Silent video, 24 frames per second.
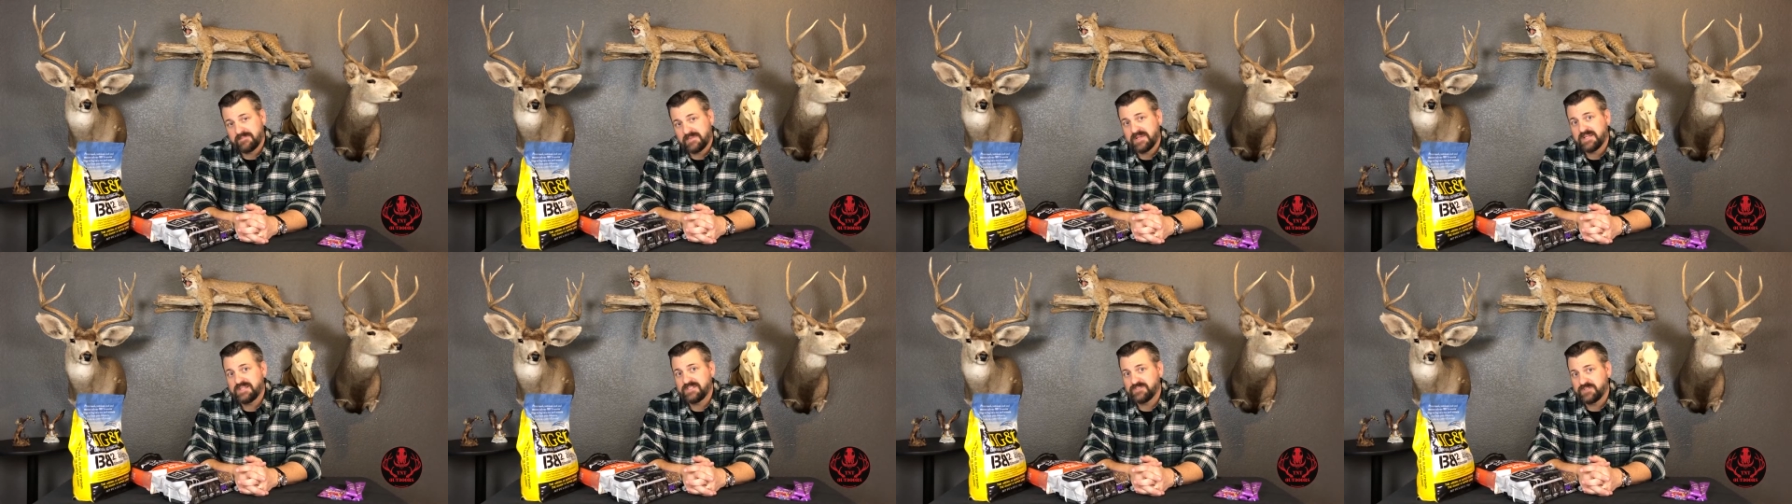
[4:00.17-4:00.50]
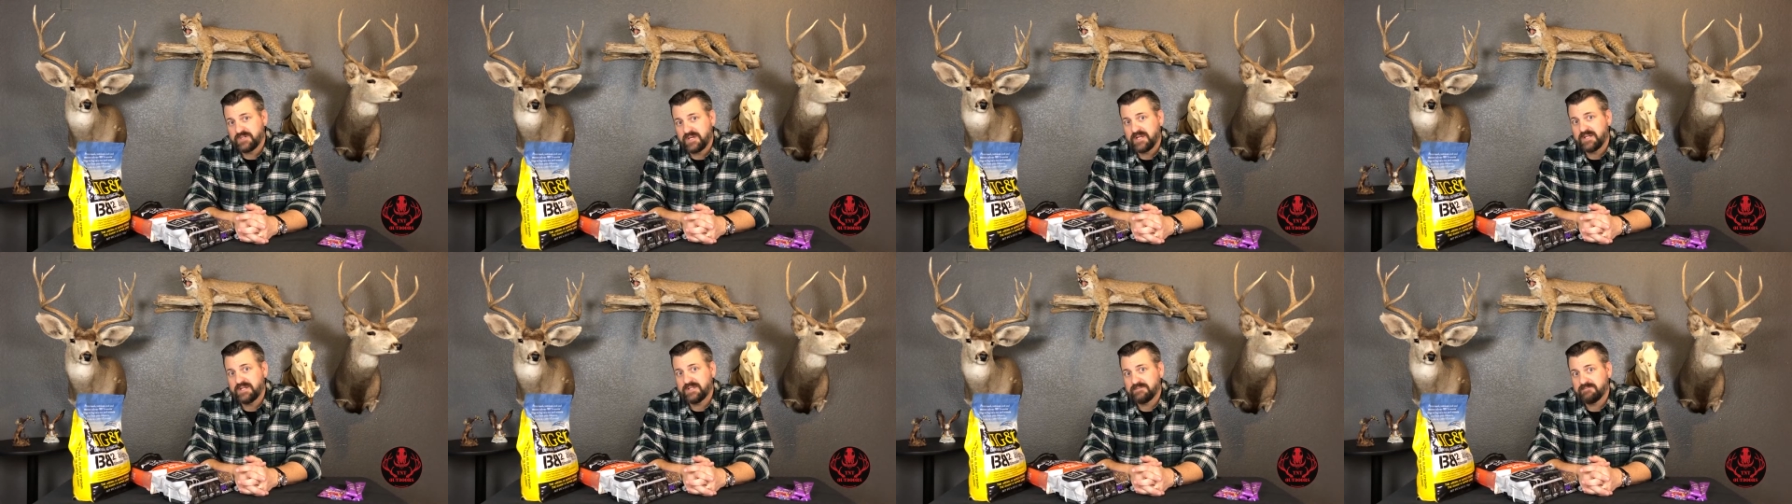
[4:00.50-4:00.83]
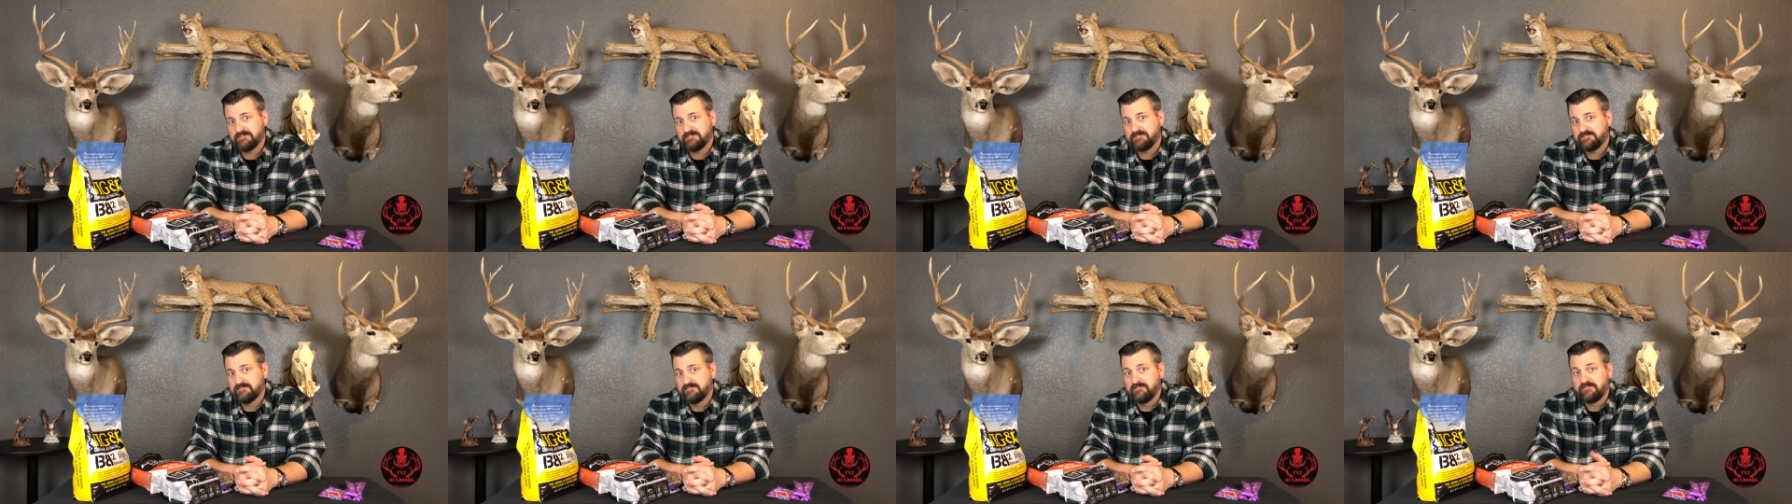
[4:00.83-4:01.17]
I tried
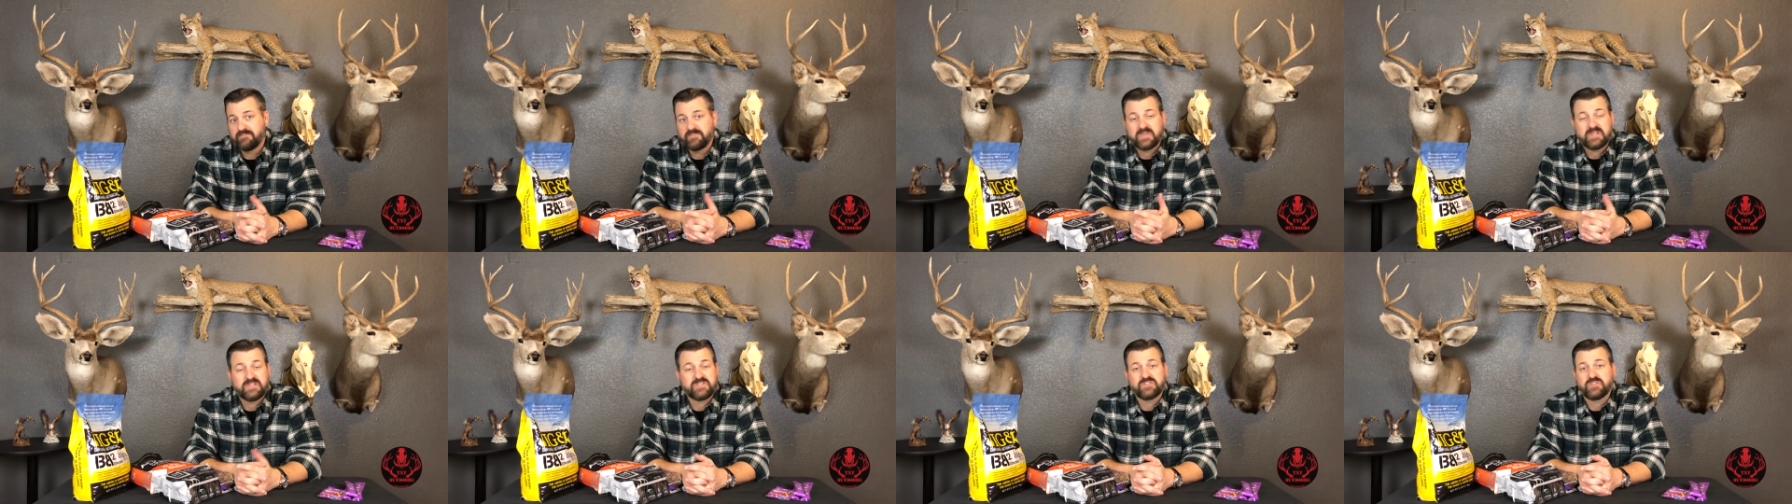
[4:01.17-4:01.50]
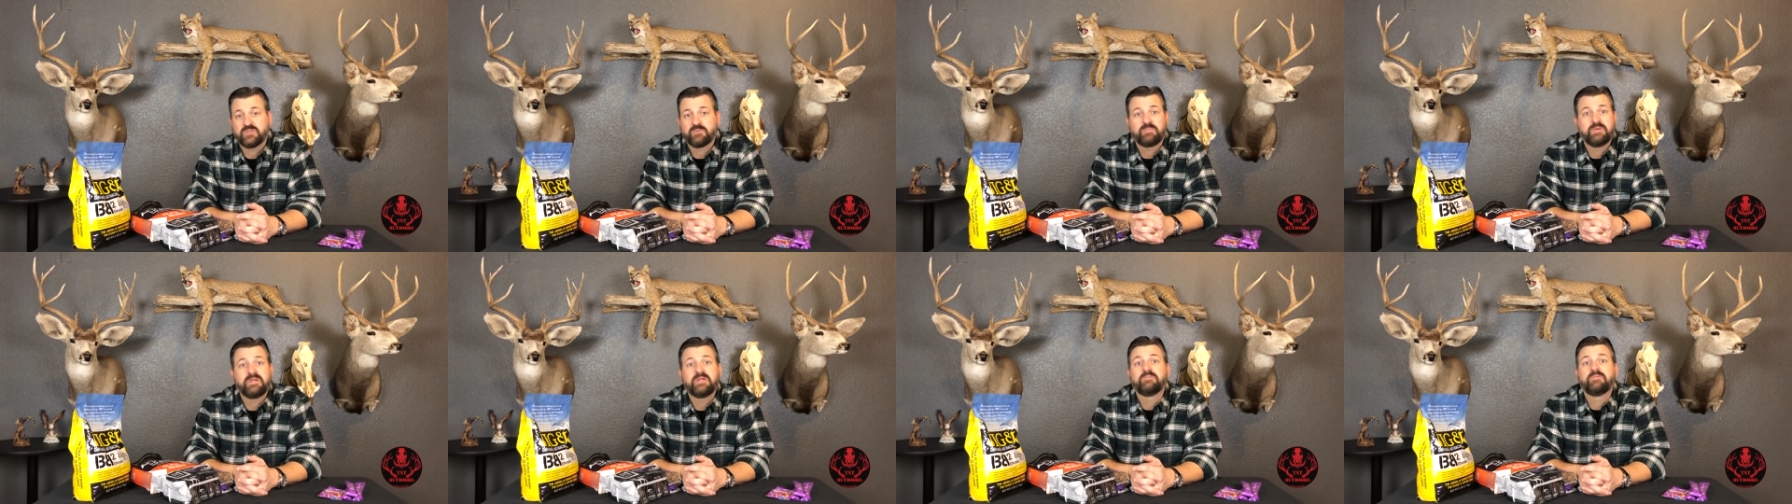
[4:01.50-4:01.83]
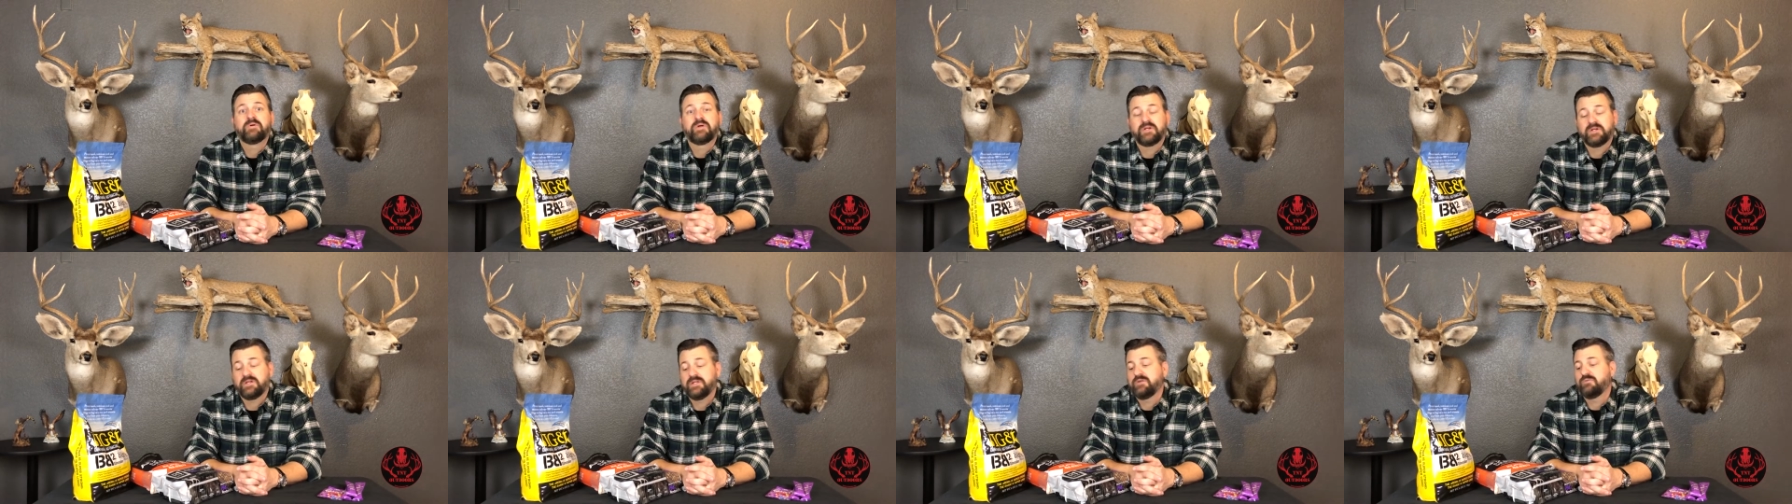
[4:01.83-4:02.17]
it. And so the peanut
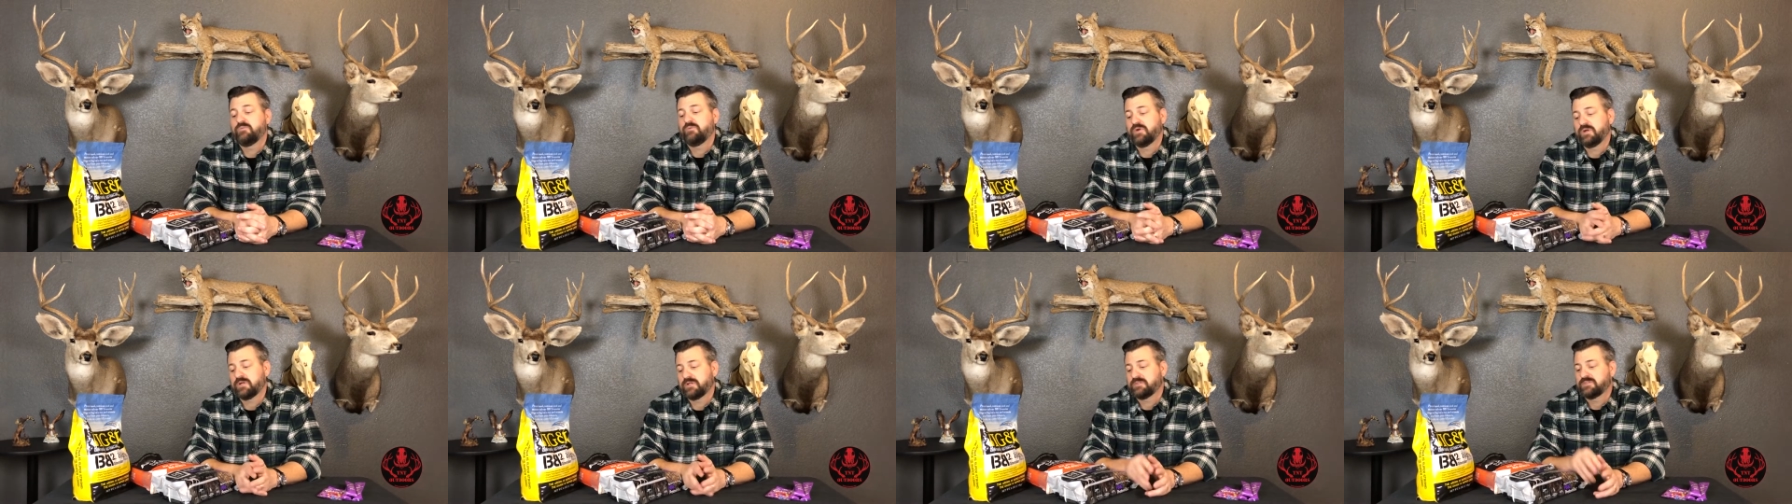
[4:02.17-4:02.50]
butter didn't work.